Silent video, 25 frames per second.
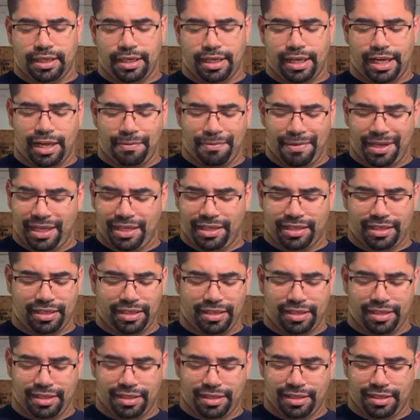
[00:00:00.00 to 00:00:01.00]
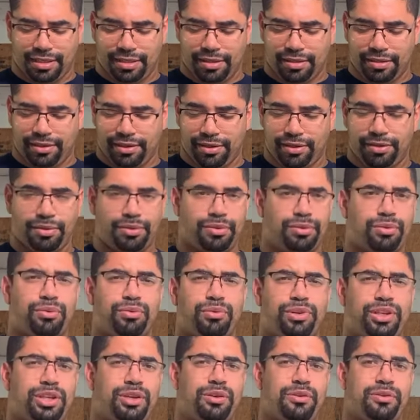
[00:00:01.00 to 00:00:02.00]
I mean, who
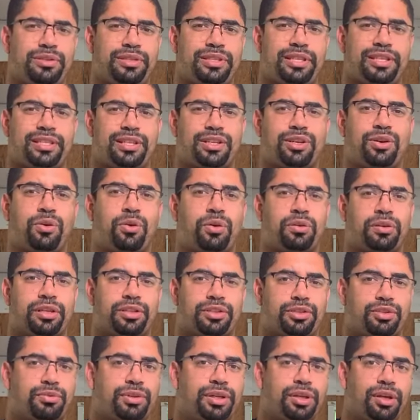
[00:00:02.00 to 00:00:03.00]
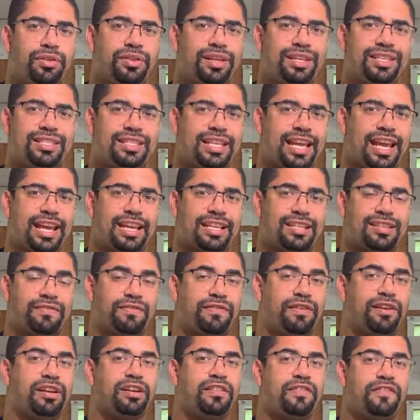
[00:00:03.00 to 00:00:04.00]
uses a corded drill these days?
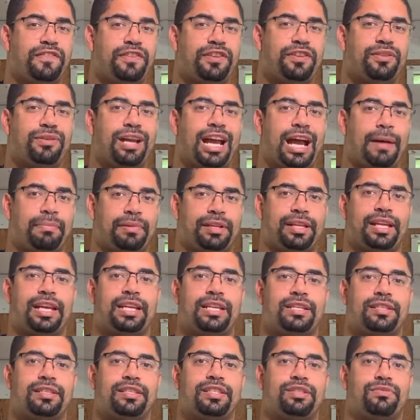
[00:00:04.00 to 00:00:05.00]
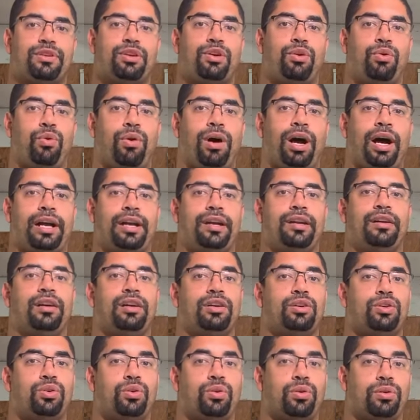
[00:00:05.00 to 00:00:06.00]
Very few applications require
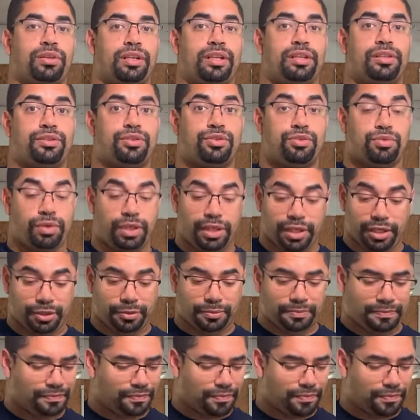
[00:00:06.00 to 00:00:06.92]
a corded drill.